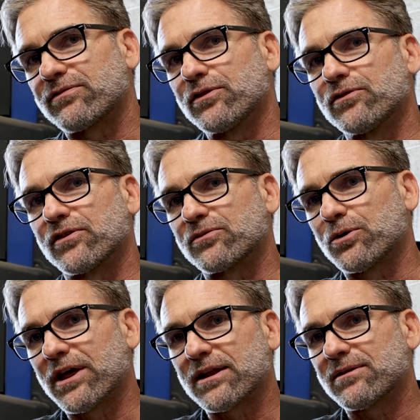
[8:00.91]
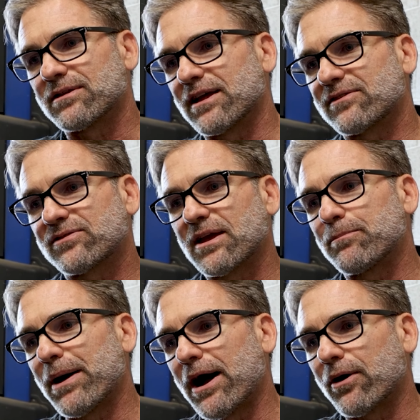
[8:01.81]
fuses. Well, that
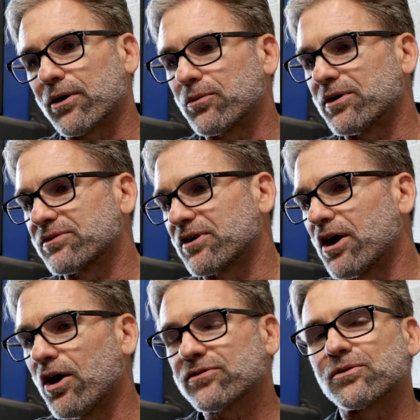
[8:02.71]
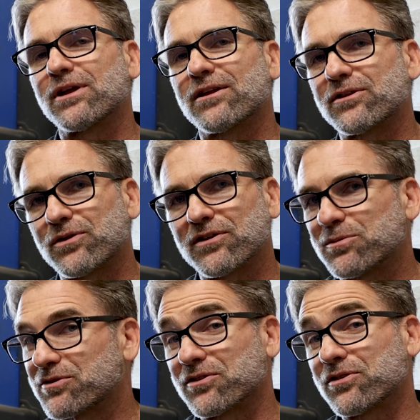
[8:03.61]
same power was also down in the
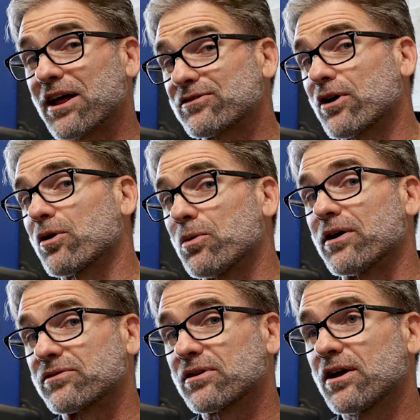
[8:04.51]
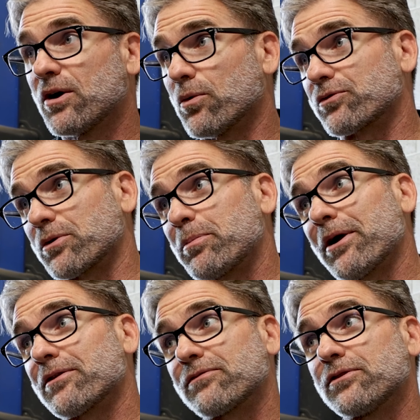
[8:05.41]
transmission. So that's all it was a
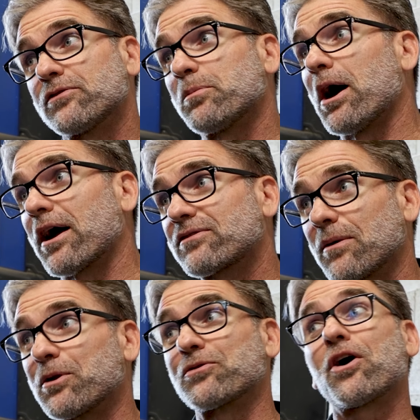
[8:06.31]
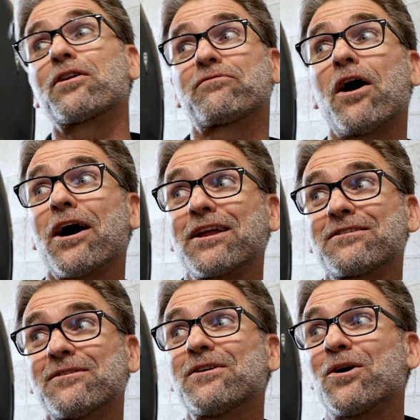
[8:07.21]
repair in the fuse box. It was hard to find.
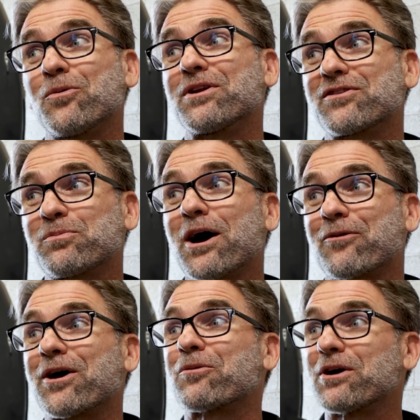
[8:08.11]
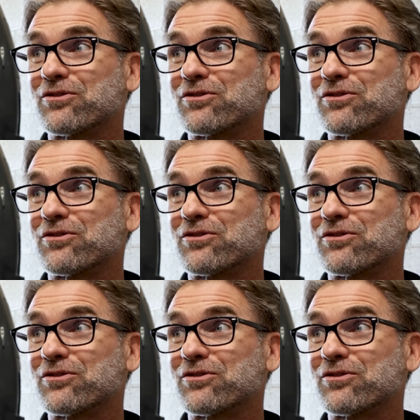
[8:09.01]
We didn't spot it right away.